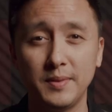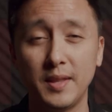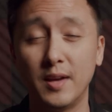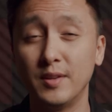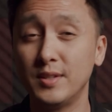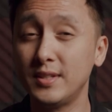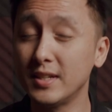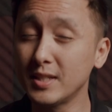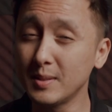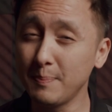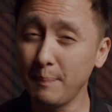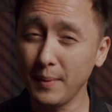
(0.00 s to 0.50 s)
Now
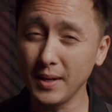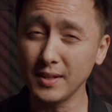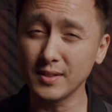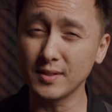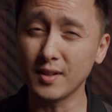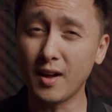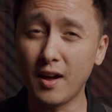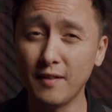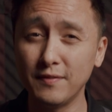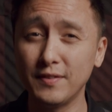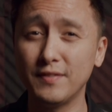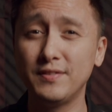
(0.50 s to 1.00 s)
just based
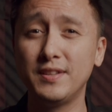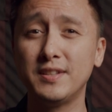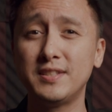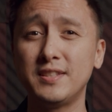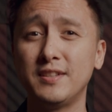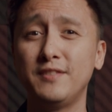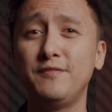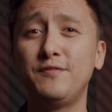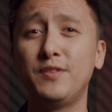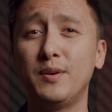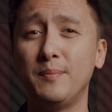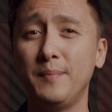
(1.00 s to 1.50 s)
off of this
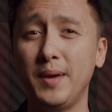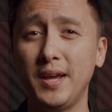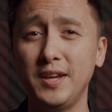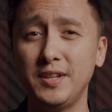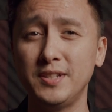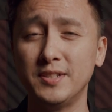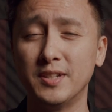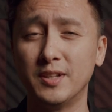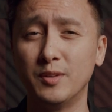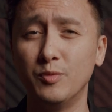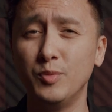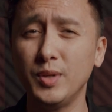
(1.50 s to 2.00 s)

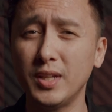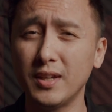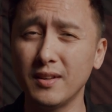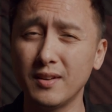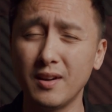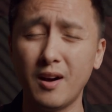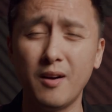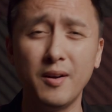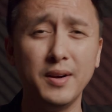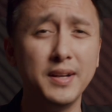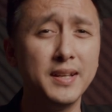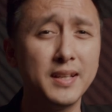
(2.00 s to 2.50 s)
information, we can
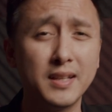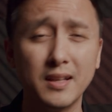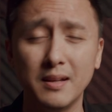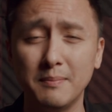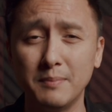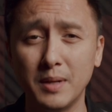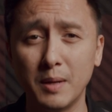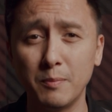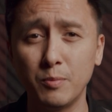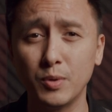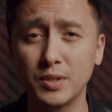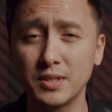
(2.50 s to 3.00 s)
already come
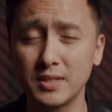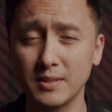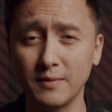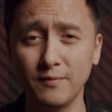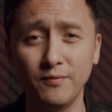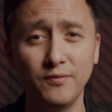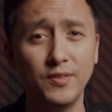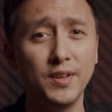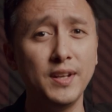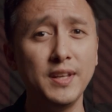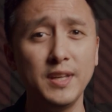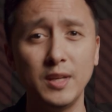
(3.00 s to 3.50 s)
up with
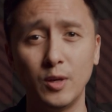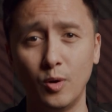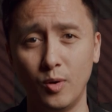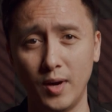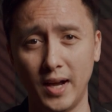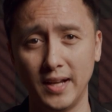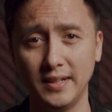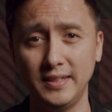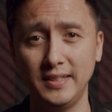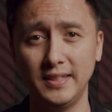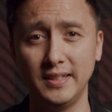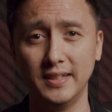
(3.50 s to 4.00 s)
some video
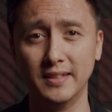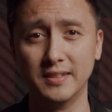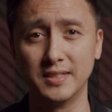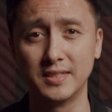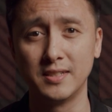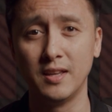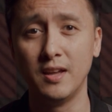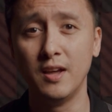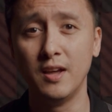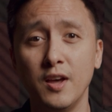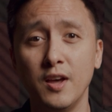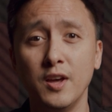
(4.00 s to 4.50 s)

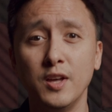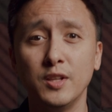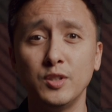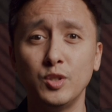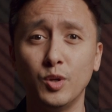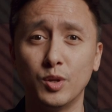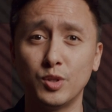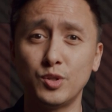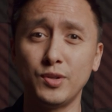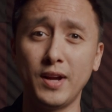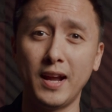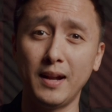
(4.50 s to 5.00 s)
ideas.
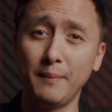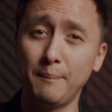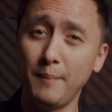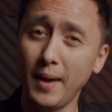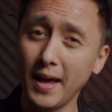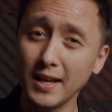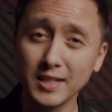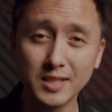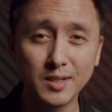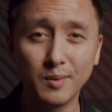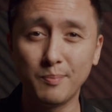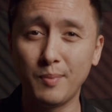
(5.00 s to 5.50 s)
To attract
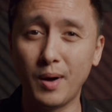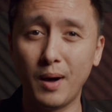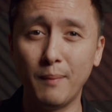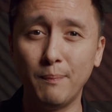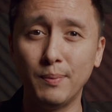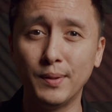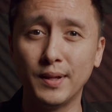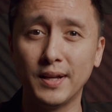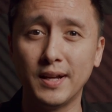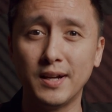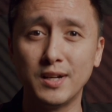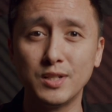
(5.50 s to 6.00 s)
basketball
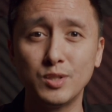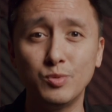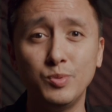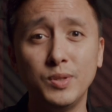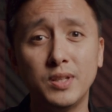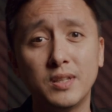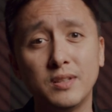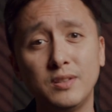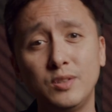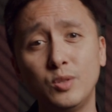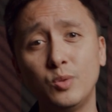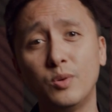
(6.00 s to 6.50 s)
players, we
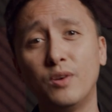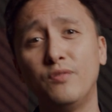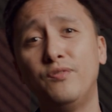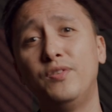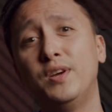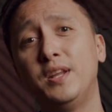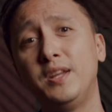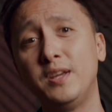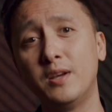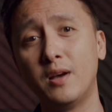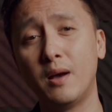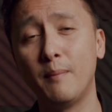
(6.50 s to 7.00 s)
could do a
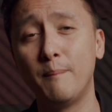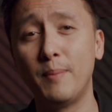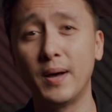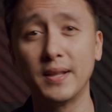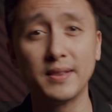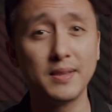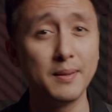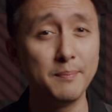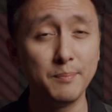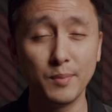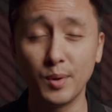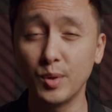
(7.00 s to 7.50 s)
video
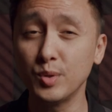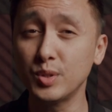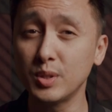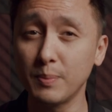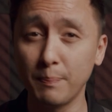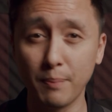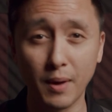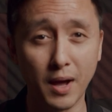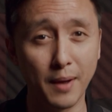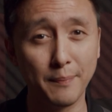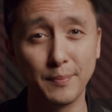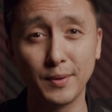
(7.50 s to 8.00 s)
about the
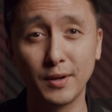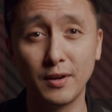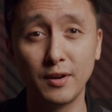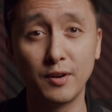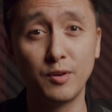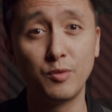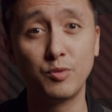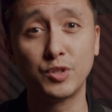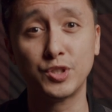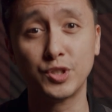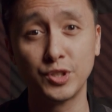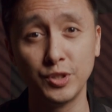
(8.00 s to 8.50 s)
most
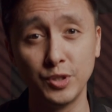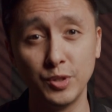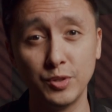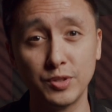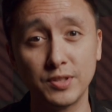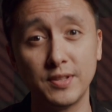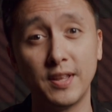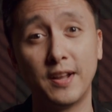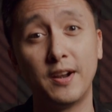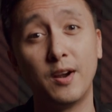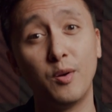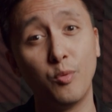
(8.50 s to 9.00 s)
popular
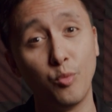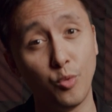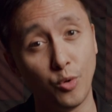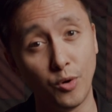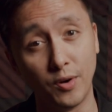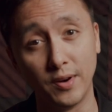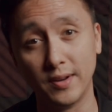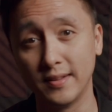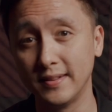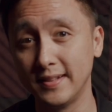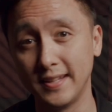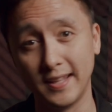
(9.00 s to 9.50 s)
shoes that are
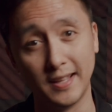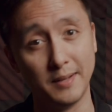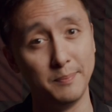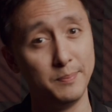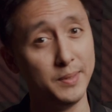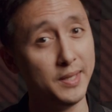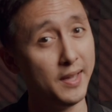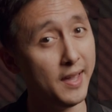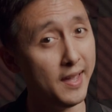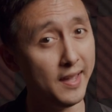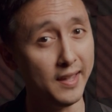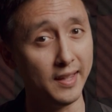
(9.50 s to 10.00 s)
worn in the
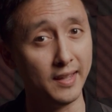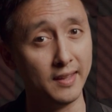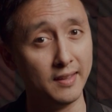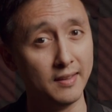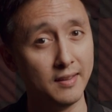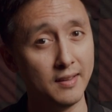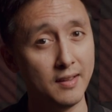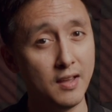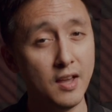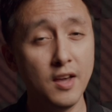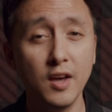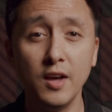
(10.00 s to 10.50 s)
NBA.
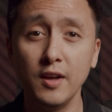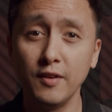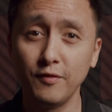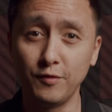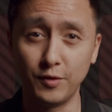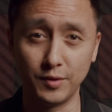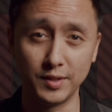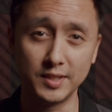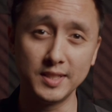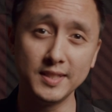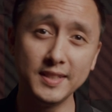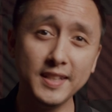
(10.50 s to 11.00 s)

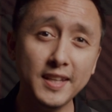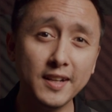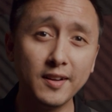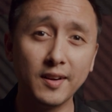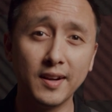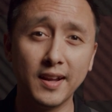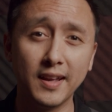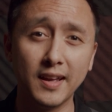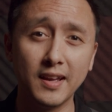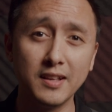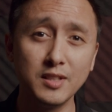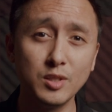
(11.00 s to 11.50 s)
For the
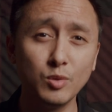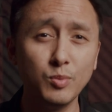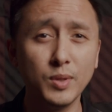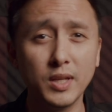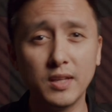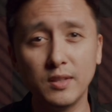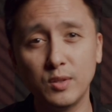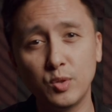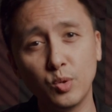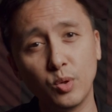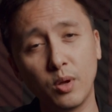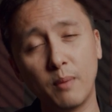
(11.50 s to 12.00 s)
sneakerheads, we
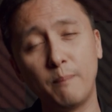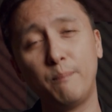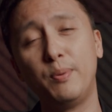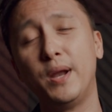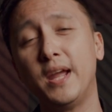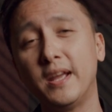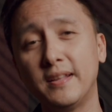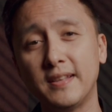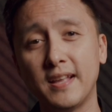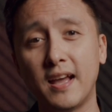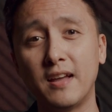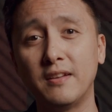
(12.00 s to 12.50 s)
could do a
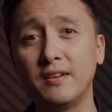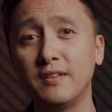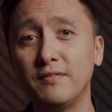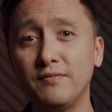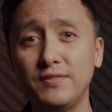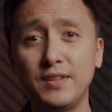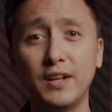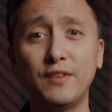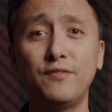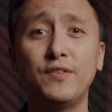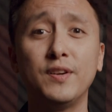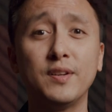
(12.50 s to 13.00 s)
breakdown of
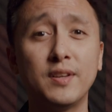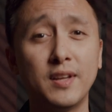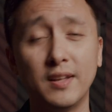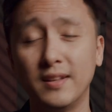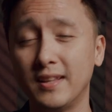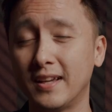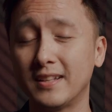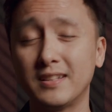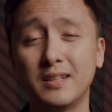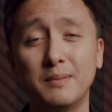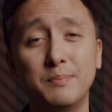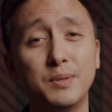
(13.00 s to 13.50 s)
different
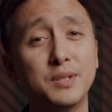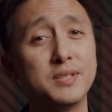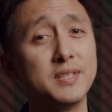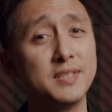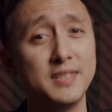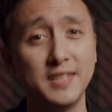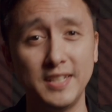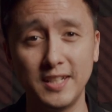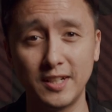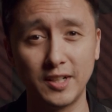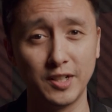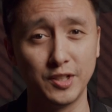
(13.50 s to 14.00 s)
collectible
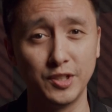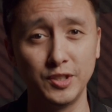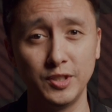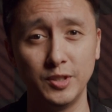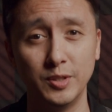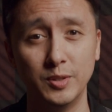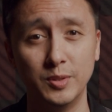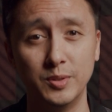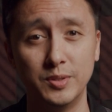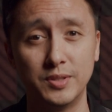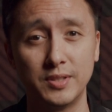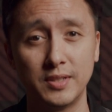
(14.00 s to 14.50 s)
sneaker
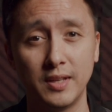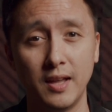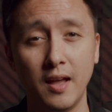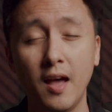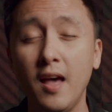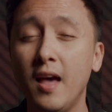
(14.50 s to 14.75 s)
shoes.